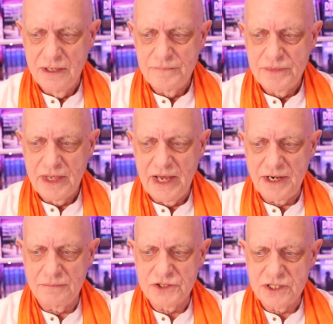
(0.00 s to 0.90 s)
and
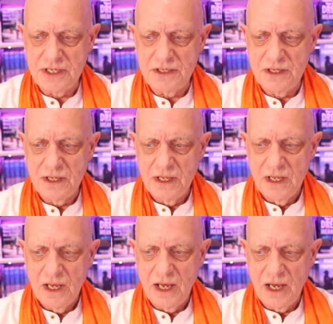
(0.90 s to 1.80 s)
I'm seeing,
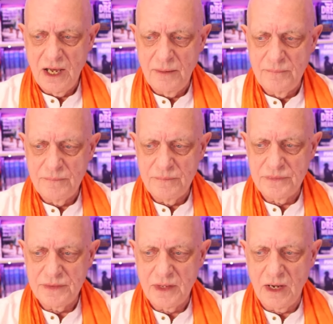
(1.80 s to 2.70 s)
um,
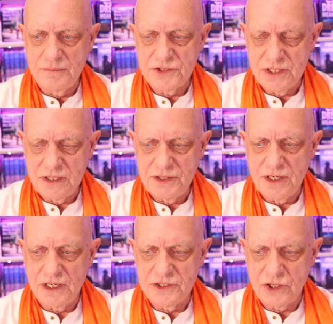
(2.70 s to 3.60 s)
I'm seeing the
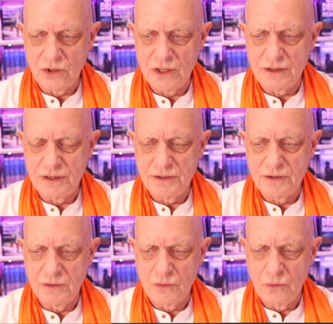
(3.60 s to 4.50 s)
Ayatollah and,
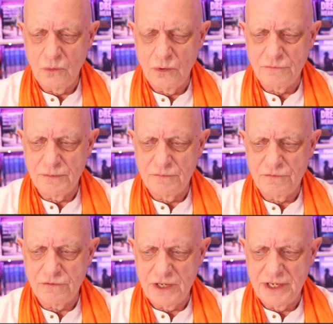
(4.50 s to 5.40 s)
and all of them
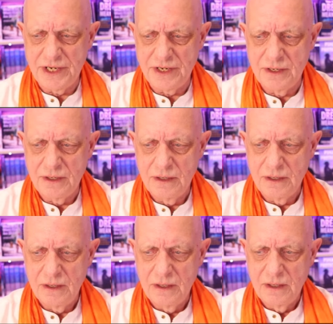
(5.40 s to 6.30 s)
fleeing.
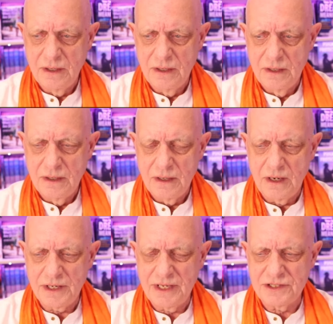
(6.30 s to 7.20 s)
I
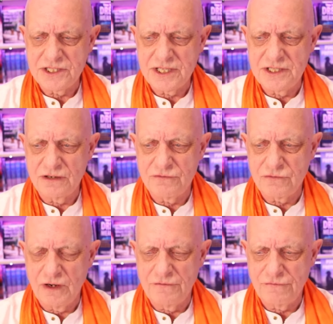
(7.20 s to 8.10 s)
get the sense I've
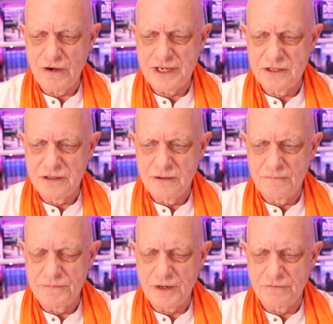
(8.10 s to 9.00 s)
I've fled,
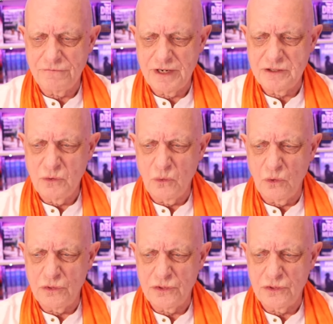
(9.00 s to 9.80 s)
I fled north,